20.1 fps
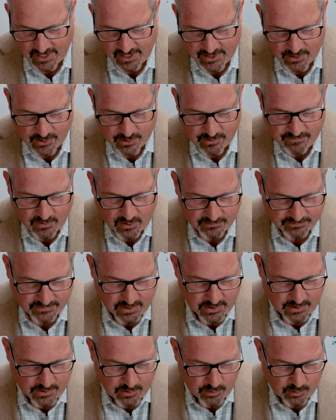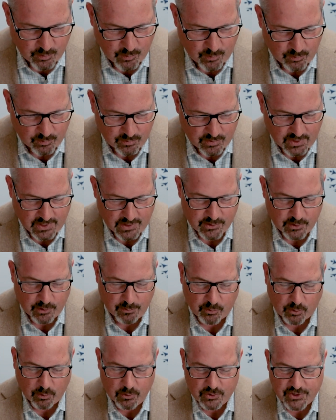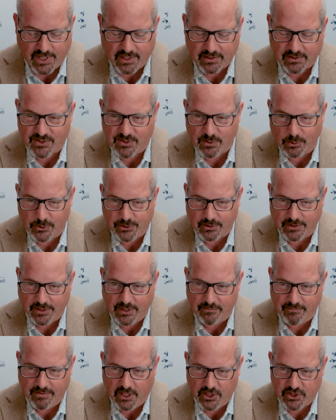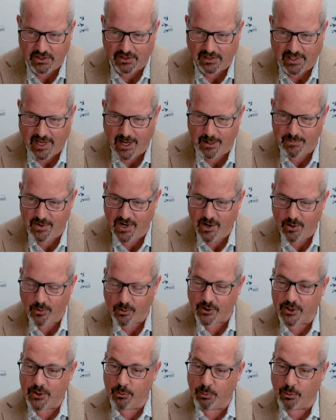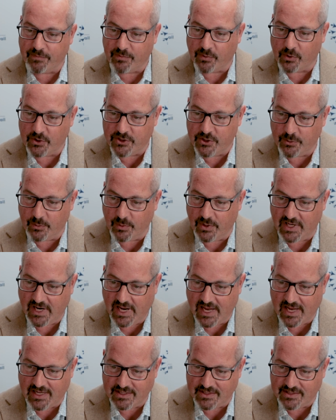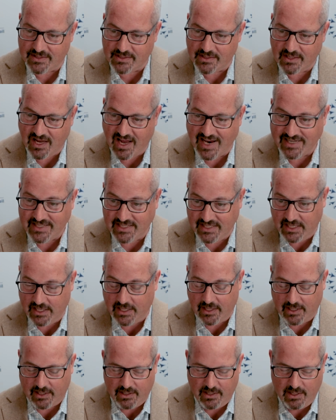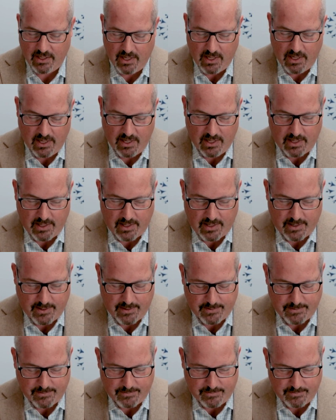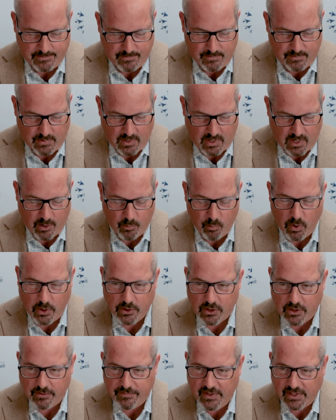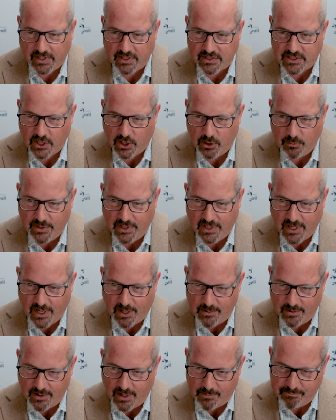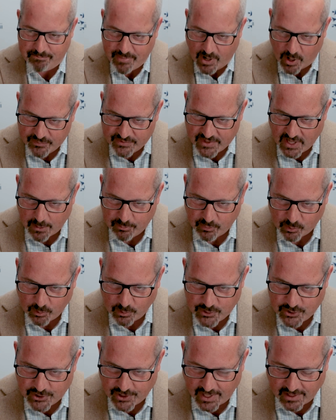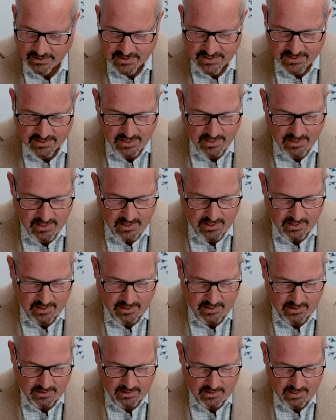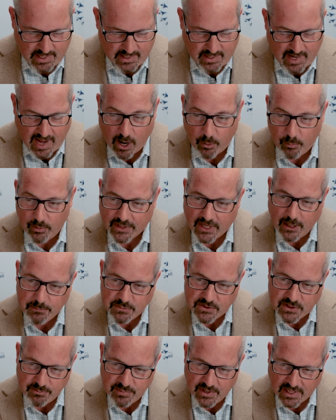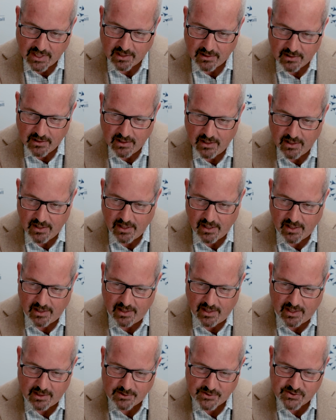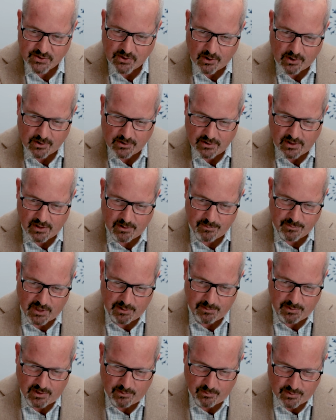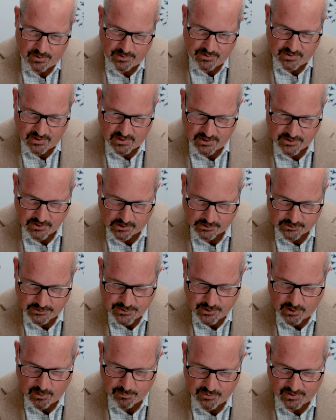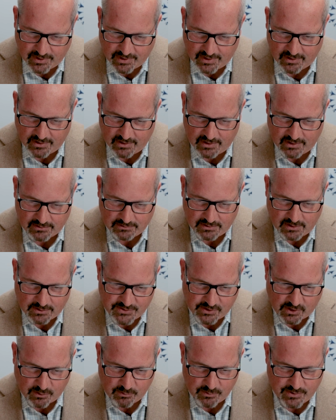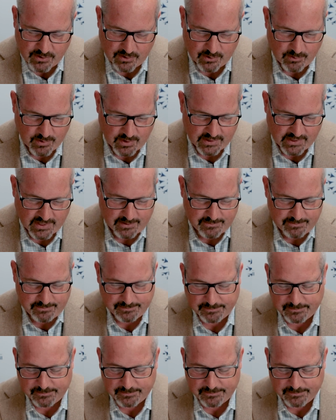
You're involved in a new project, the Social Innovation Lab, where you refer to it as IDEA. I wonder if you can tell me about that project and how it came to be. And I'll start maybe with Dr. Tompa. I'll start with you on that.